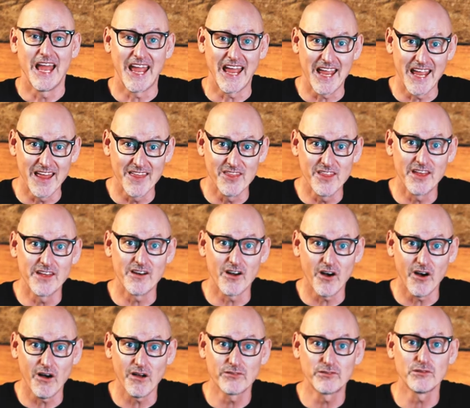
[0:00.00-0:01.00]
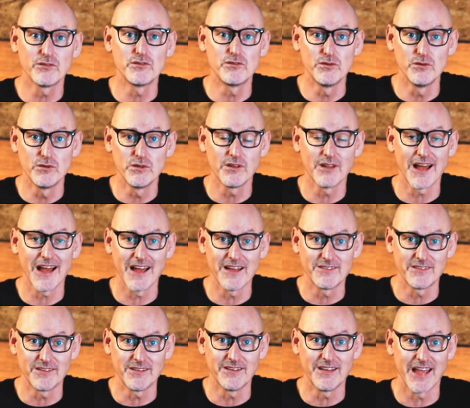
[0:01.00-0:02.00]
and then also utilize
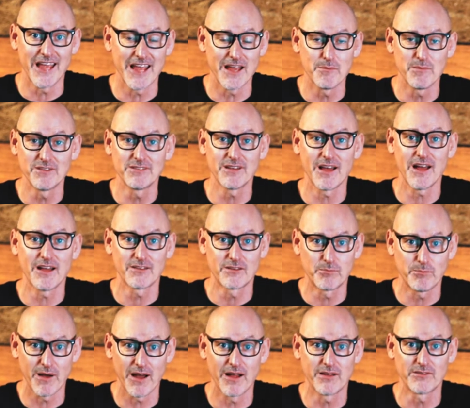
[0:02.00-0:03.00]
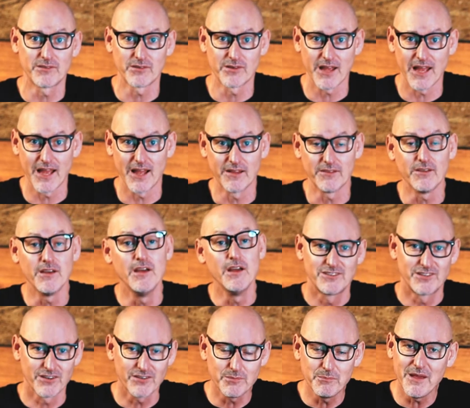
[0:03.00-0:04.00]
utilizing Amazon sponsored ads.
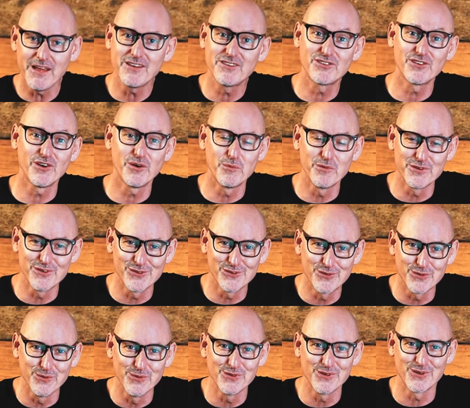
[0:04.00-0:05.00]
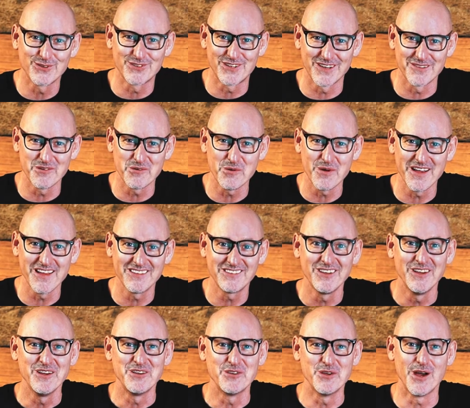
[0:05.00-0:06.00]
Just make sure when you're doing those giveaways,
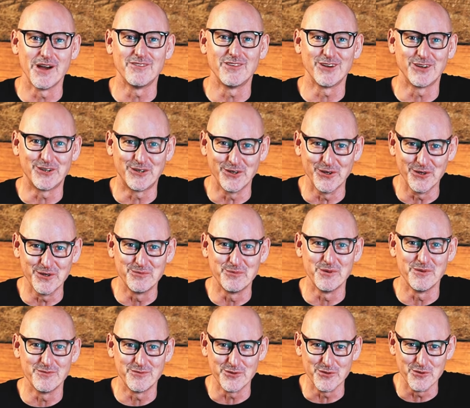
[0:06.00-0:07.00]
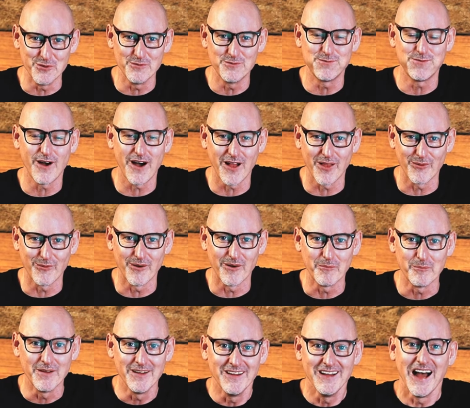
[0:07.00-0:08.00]
you have a good review follow
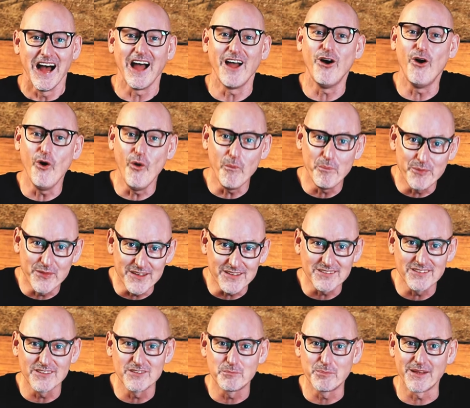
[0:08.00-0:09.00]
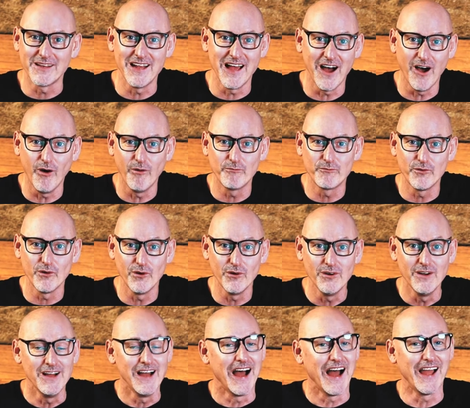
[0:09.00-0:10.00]
up. I hope this has been
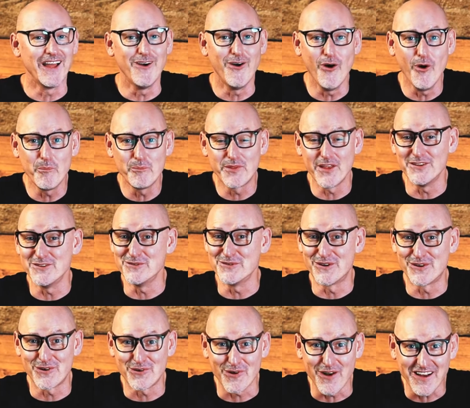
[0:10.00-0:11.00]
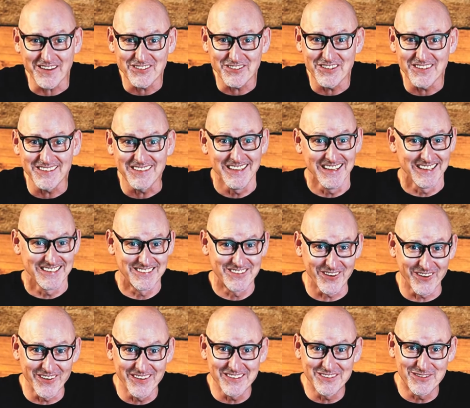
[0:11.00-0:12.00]
helpful. I hope that you crush it,
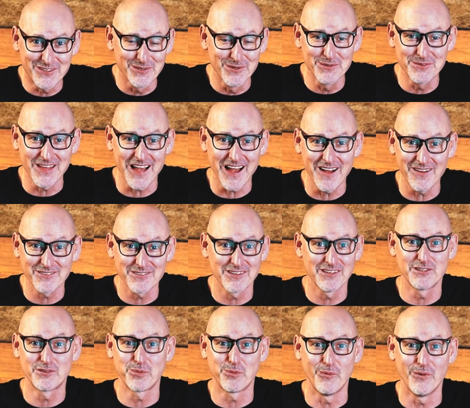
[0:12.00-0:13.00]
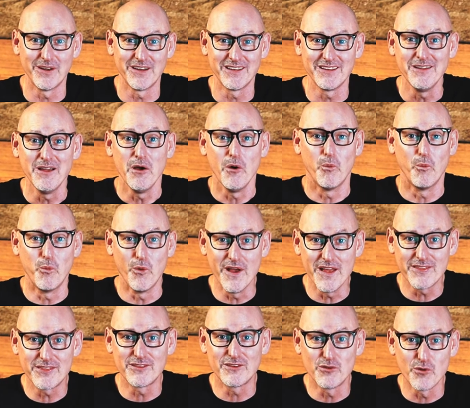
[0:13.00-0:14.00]
during 2020
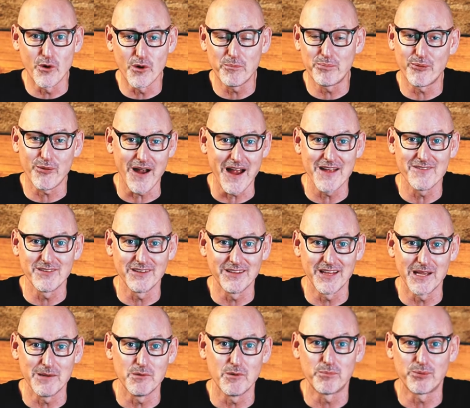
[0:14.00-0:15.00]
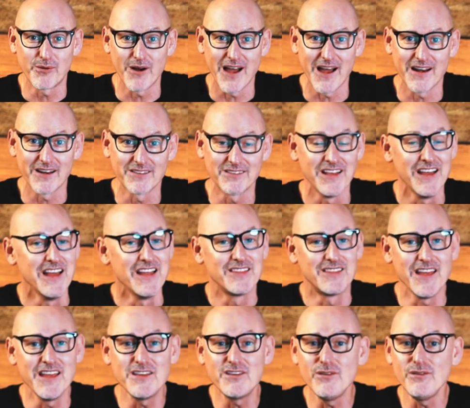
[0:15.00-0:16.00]
with your private label products.
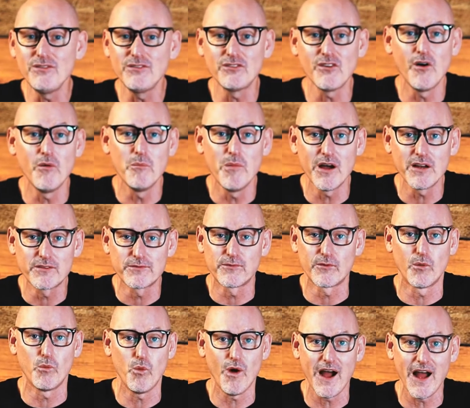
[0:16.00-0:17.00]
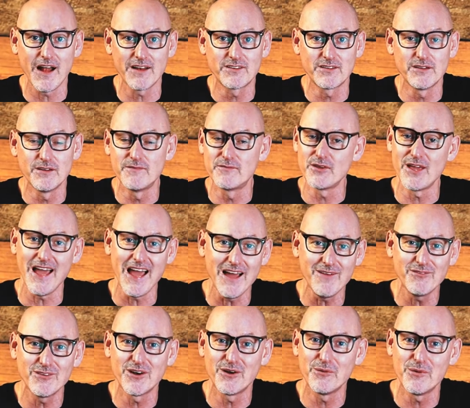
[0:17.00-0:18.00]
Thank you so much for watching. If you
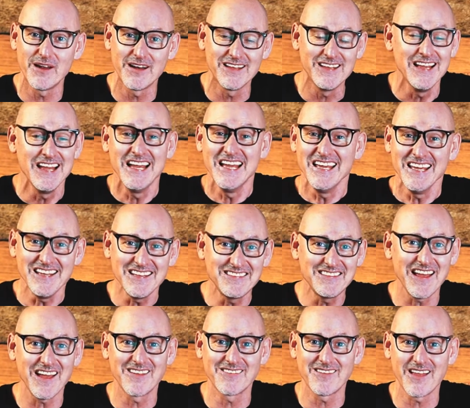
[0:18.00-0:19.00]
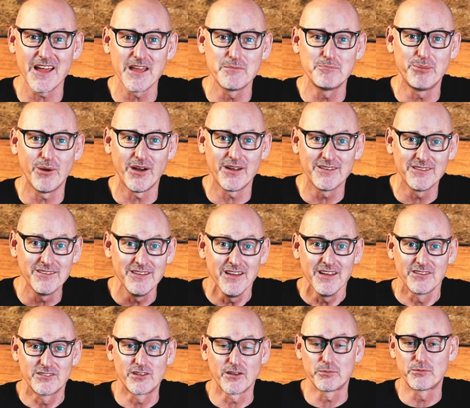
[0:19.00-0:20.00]
haven't already, hit that like button,
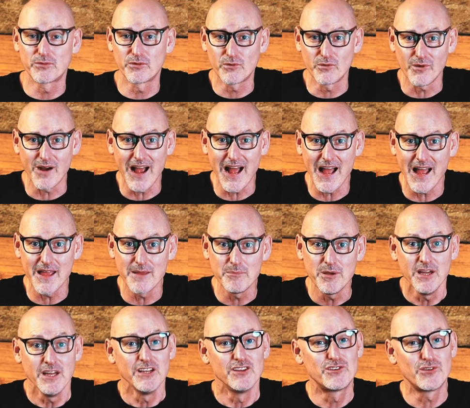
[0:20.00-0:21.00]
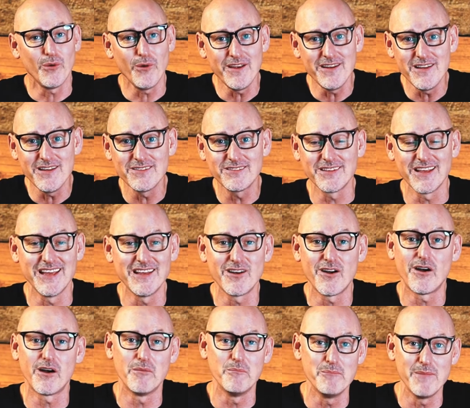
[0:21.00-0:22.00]
subscribe, join us in
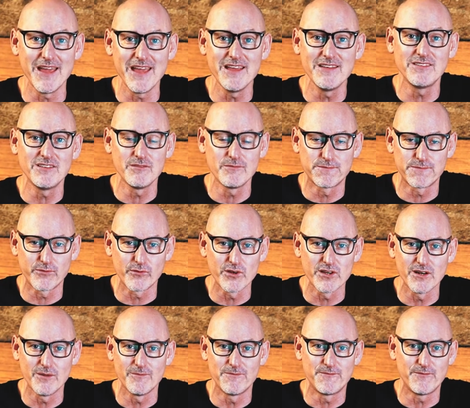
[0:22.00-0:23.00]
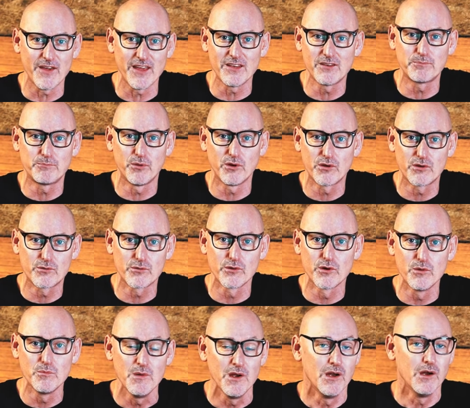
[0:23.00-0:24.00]
our amazing Freedom Facebook group